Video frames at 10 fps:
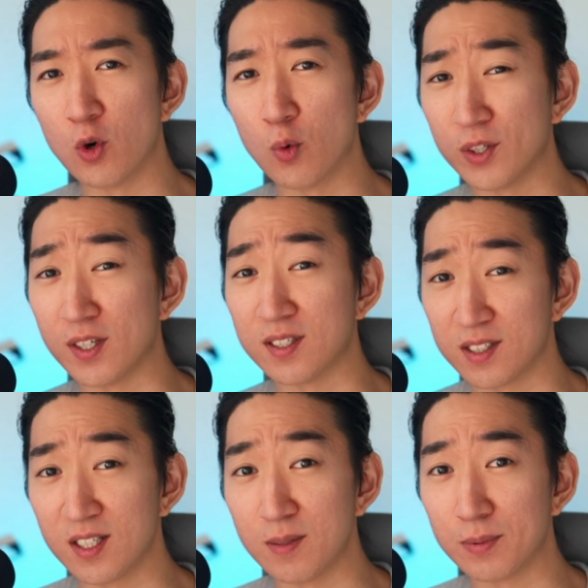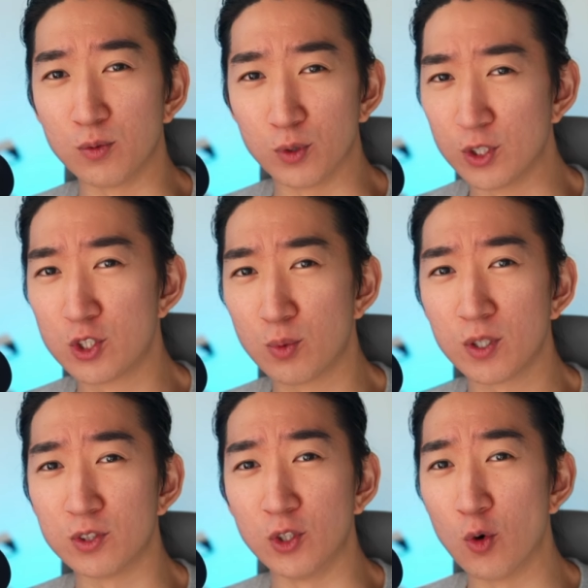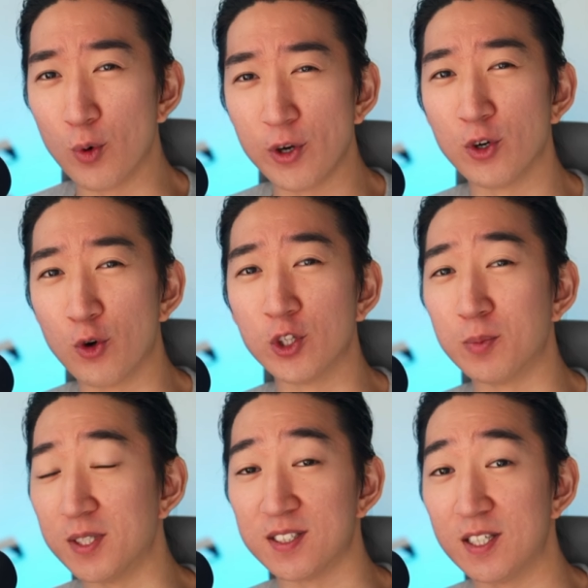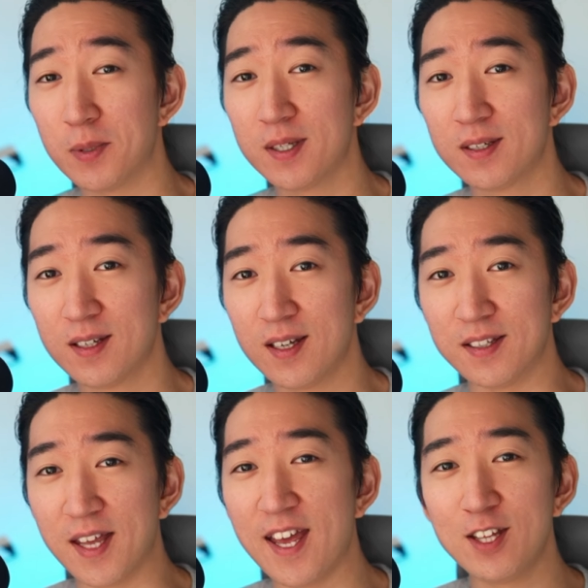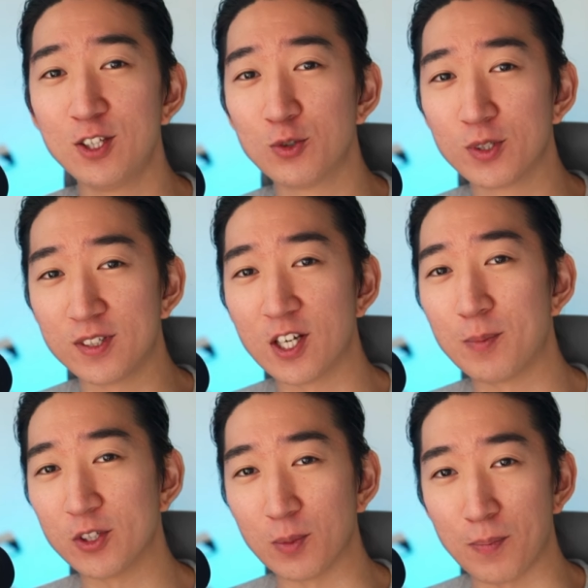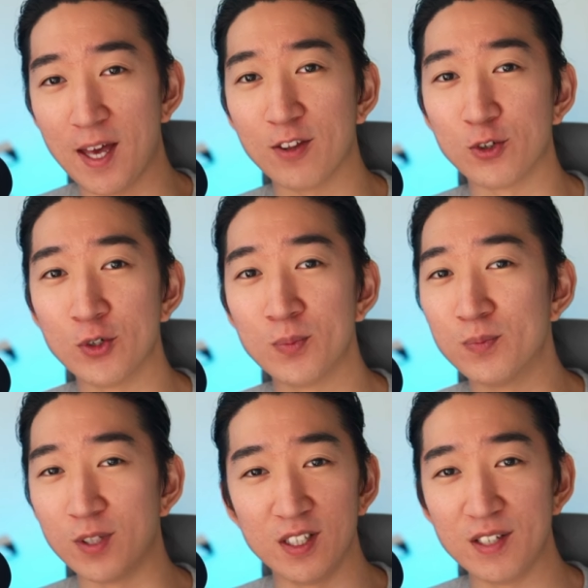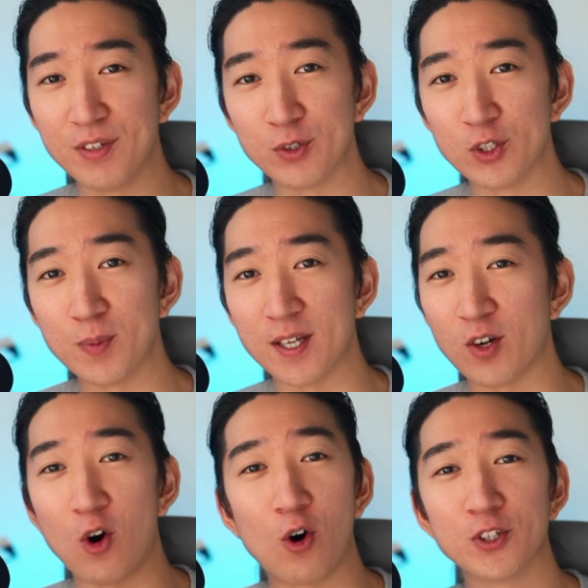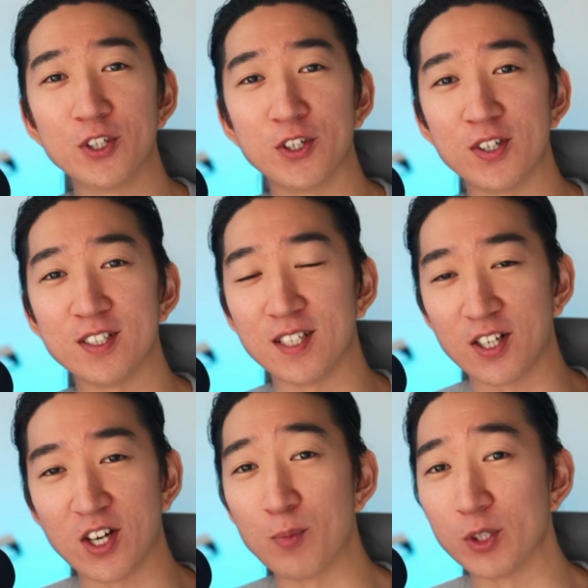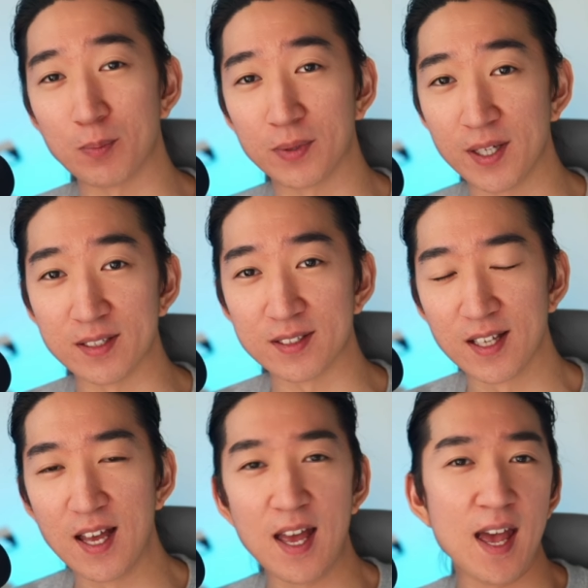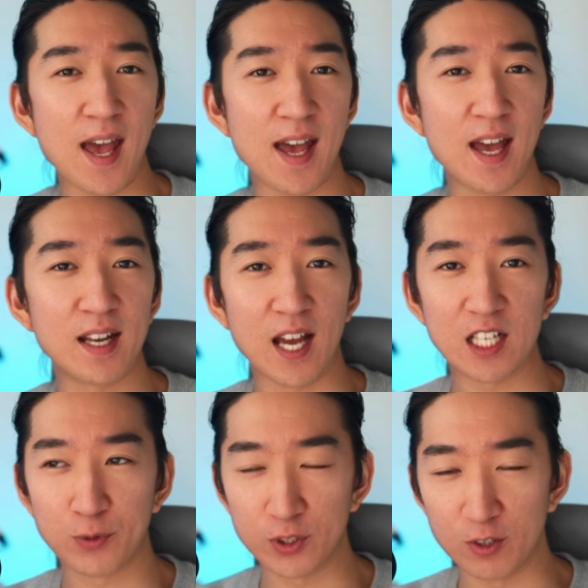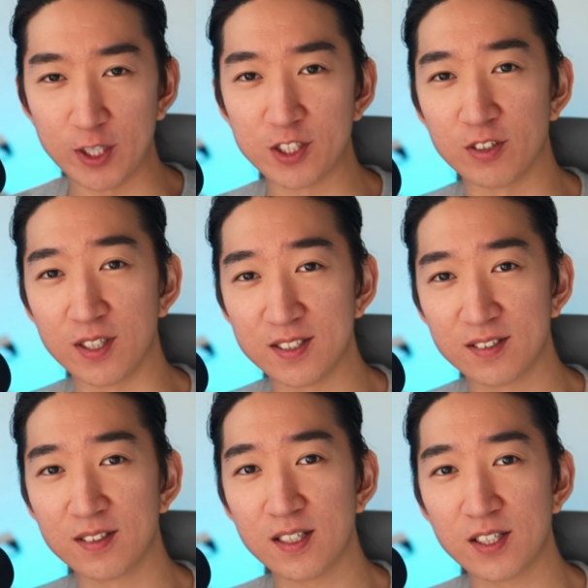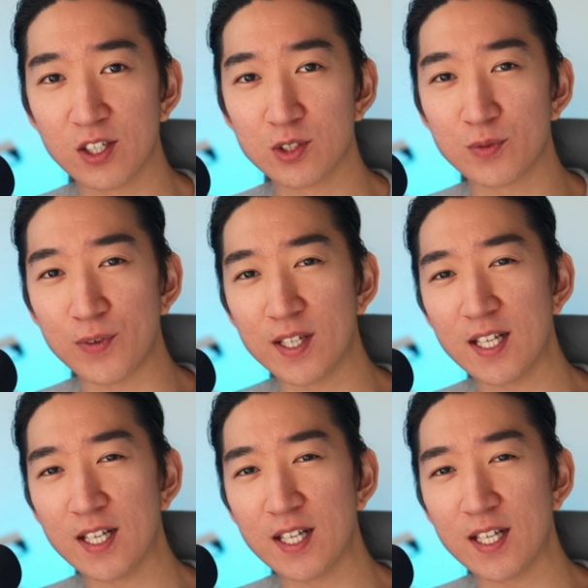where they sleep. Wouldn't you want to know where you're going to be sleeping? Then you would think about the bathroom, the living room, and all the goodies that come with the place. And as for the rest of the listing details, fill